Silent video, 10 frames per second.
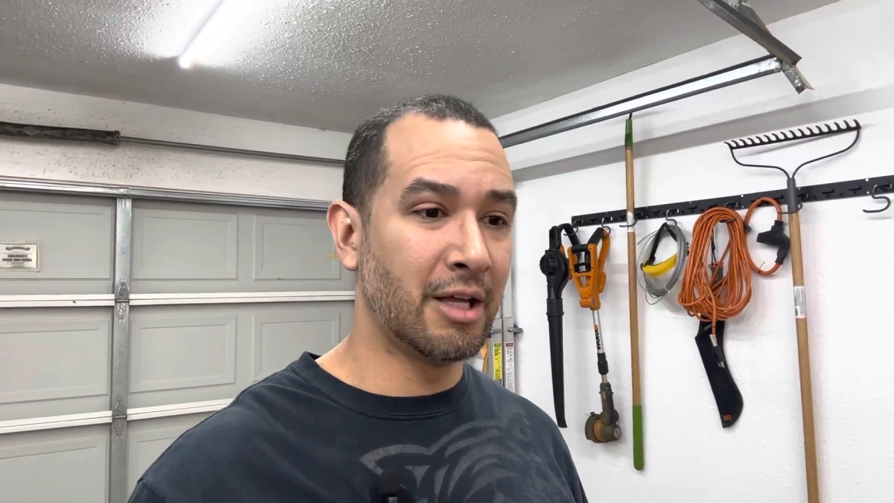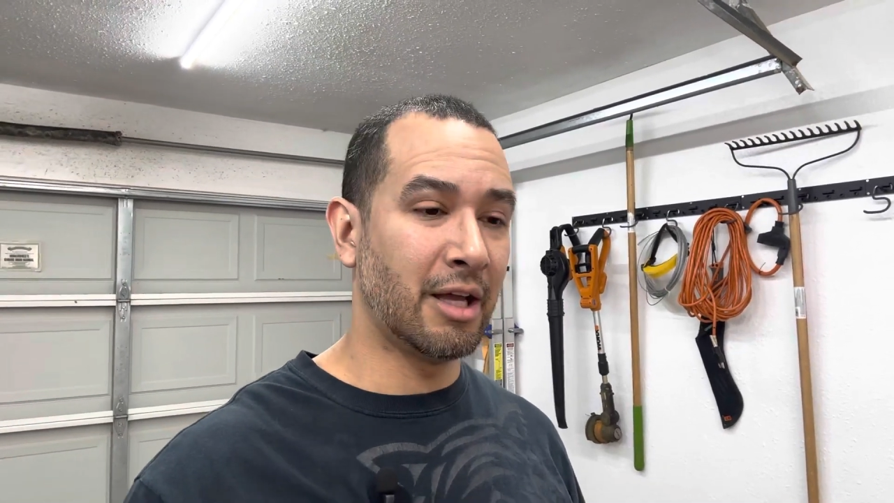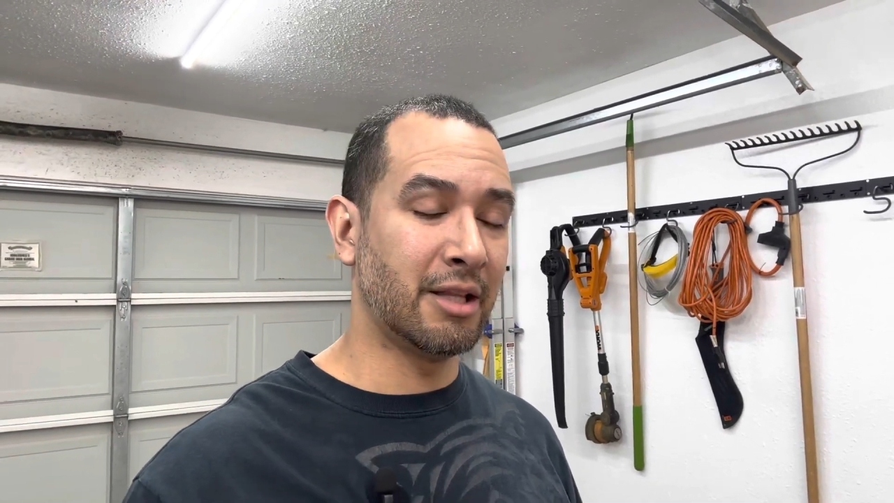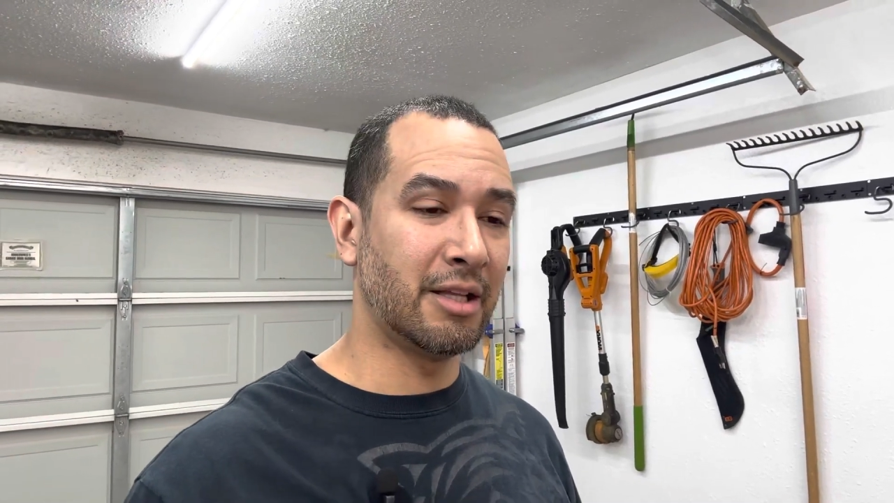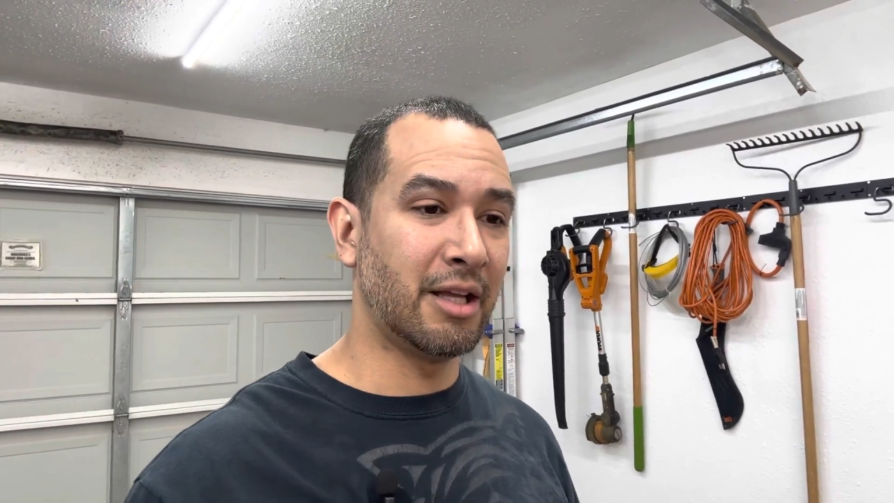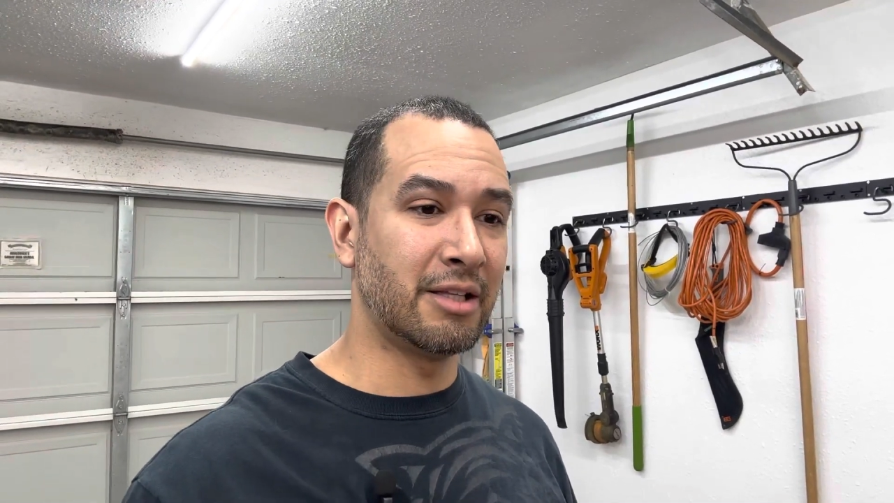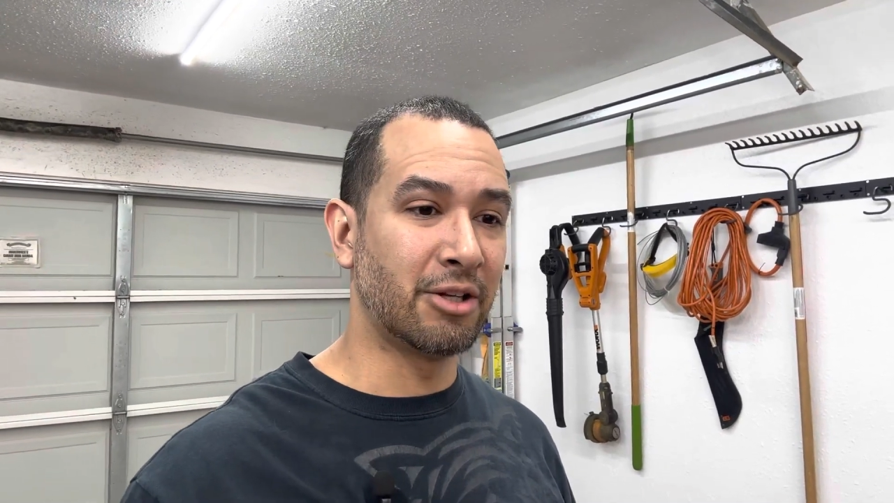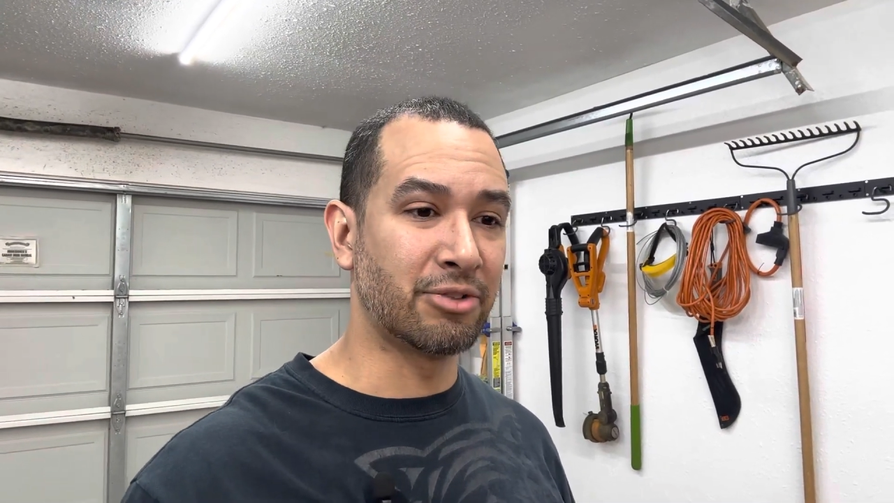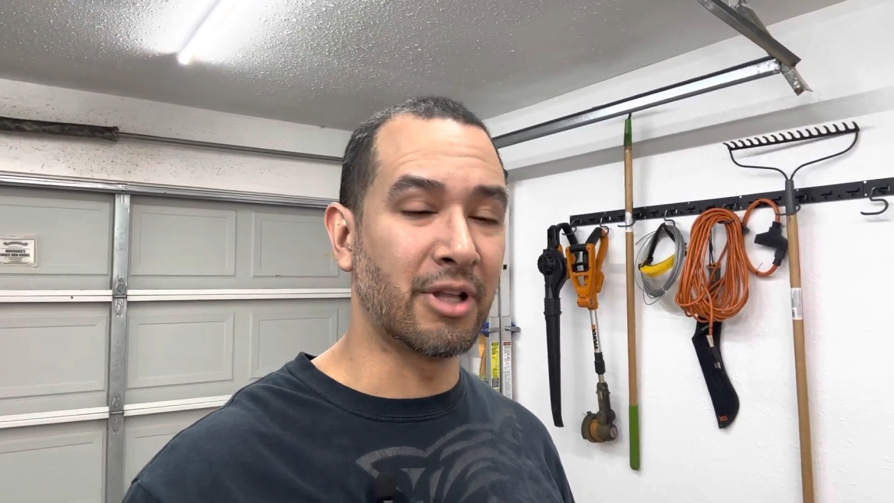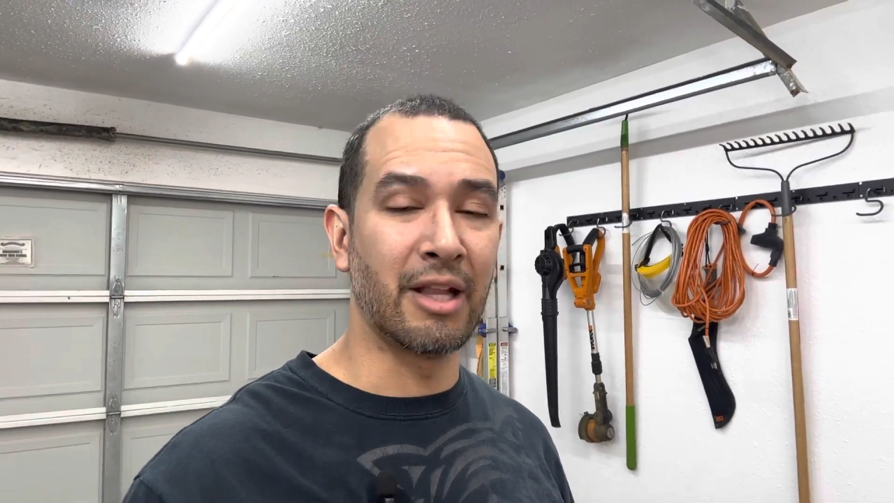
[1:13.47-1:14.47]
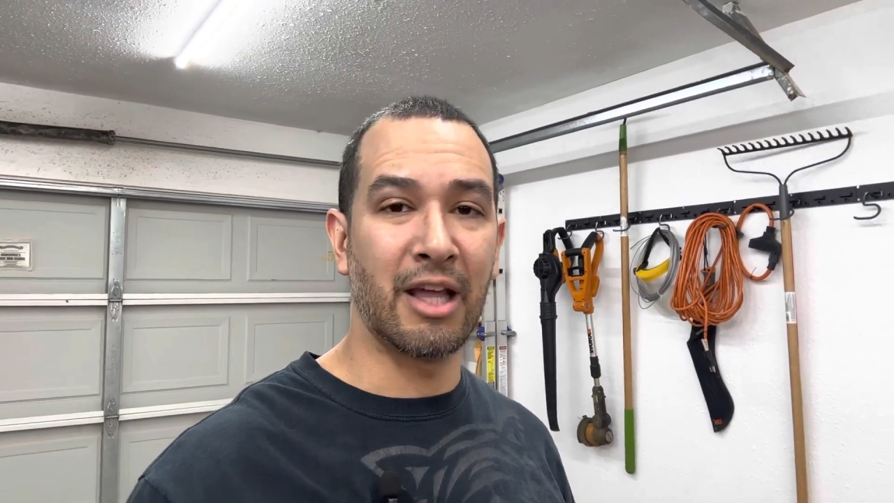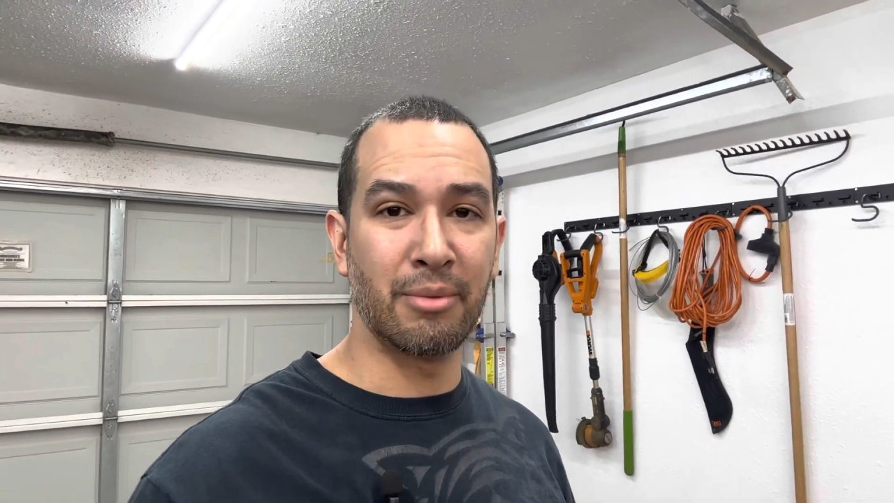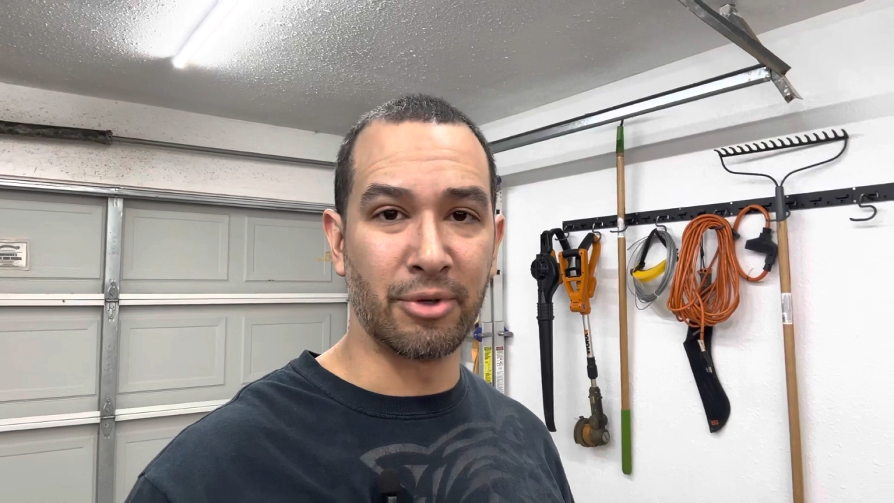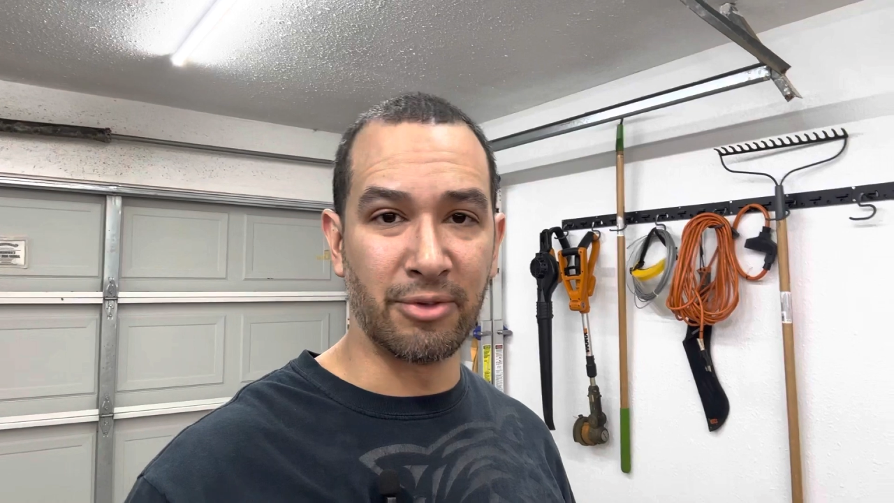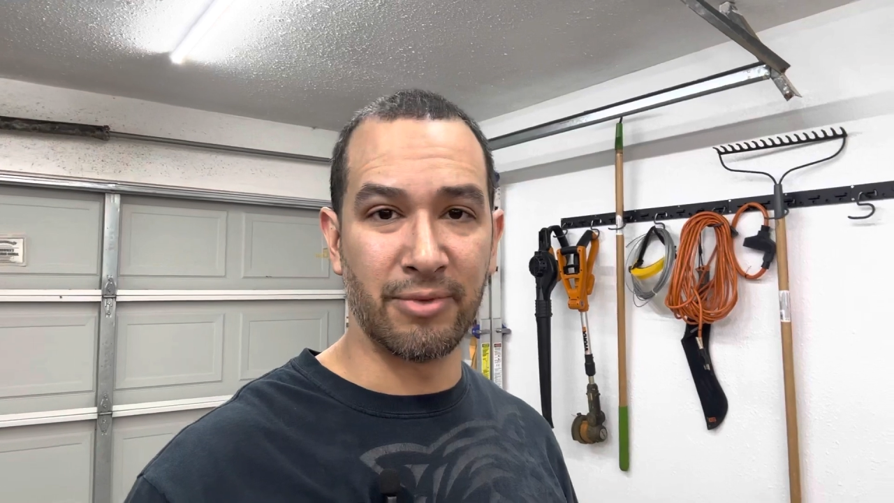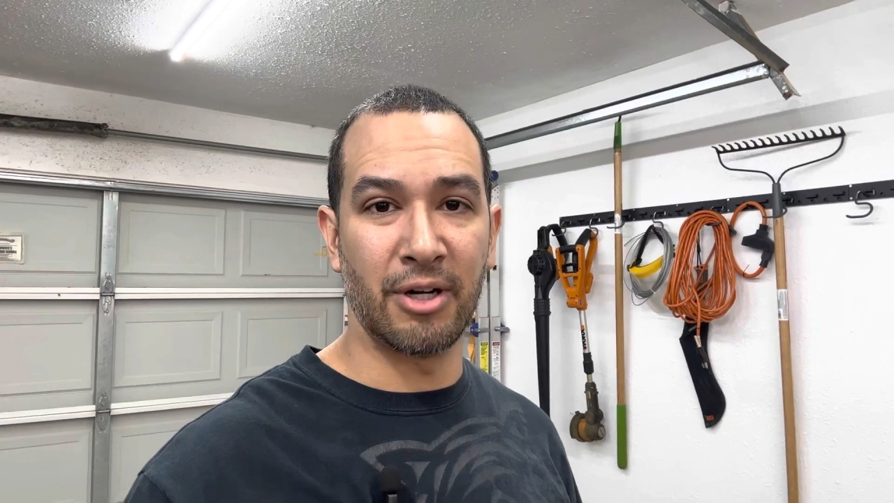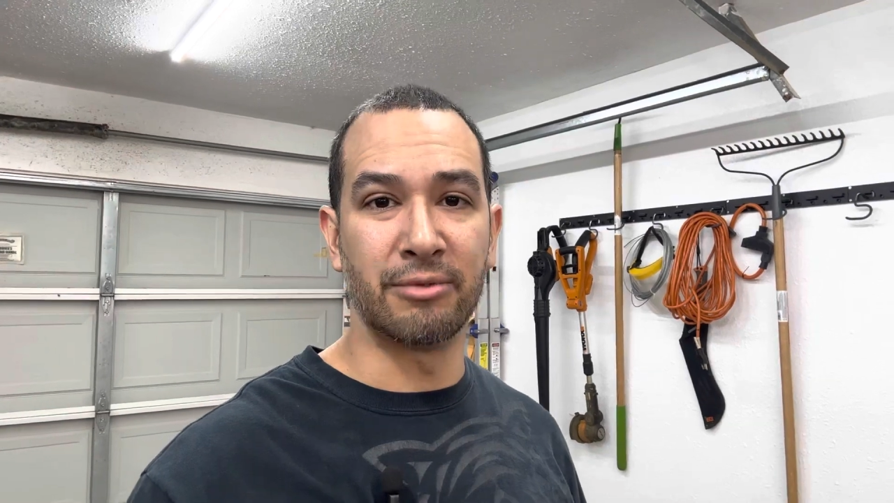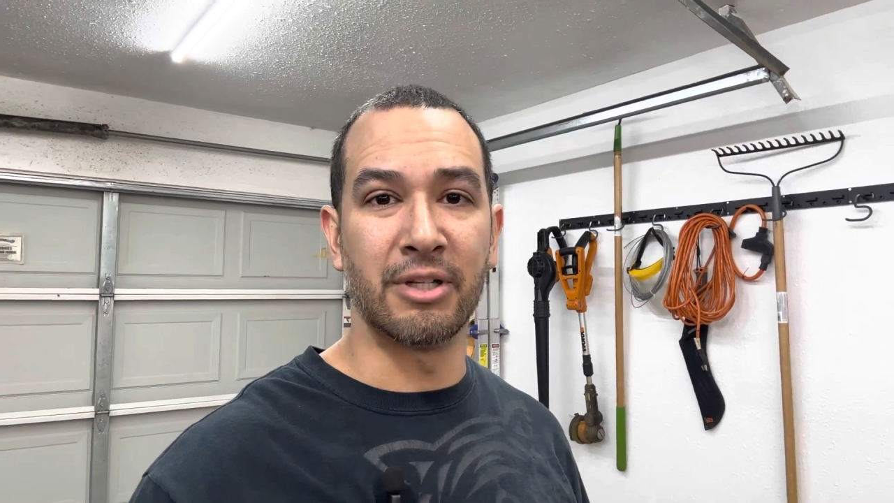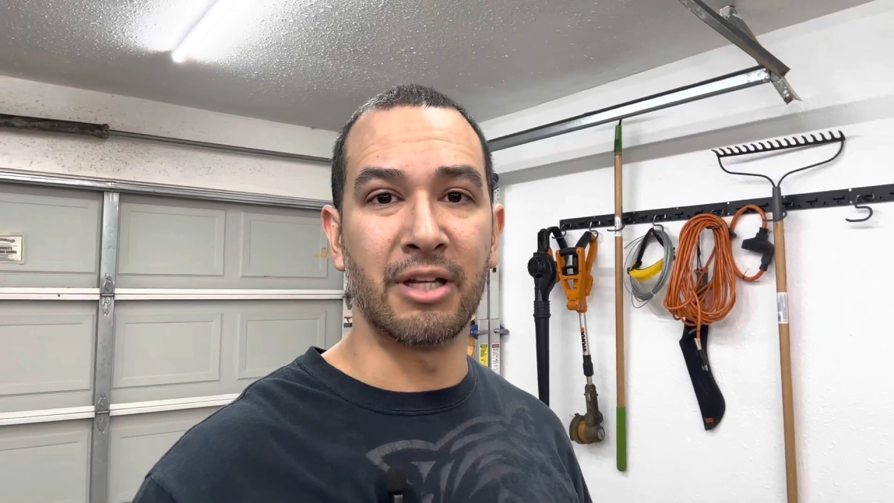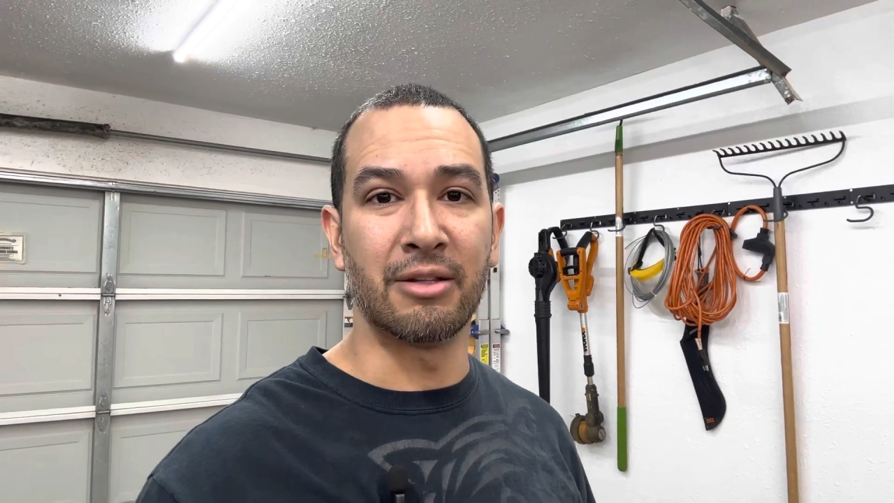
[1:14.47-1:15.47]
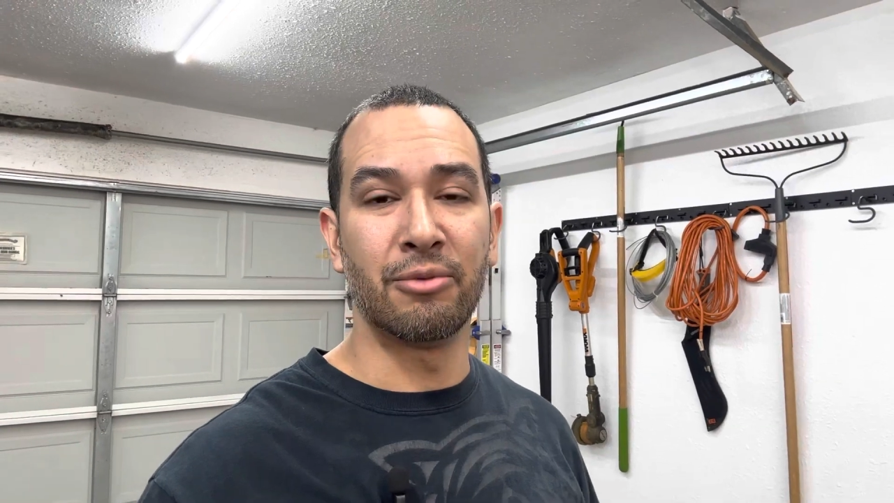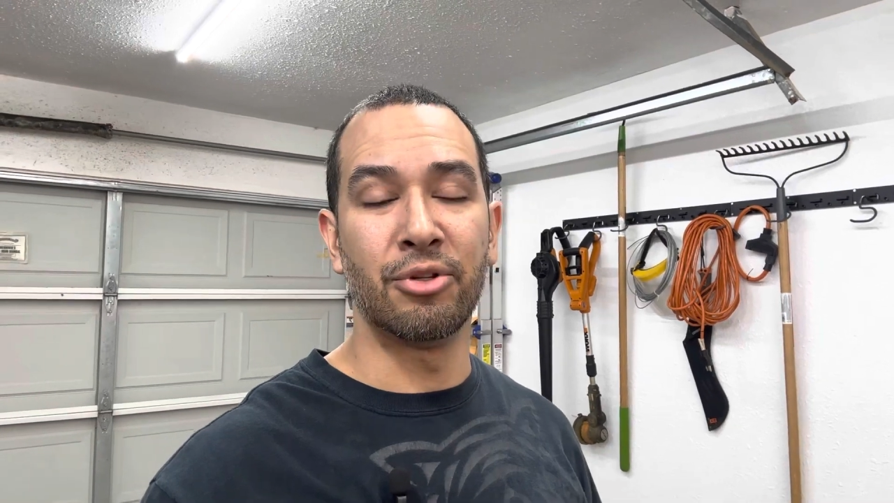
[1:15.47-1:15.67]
And then there's the labor involved in it.